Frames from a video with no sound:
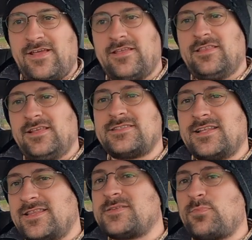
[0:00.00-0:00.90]
at least
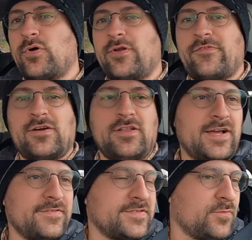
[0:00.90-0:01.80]
at this point of our lives,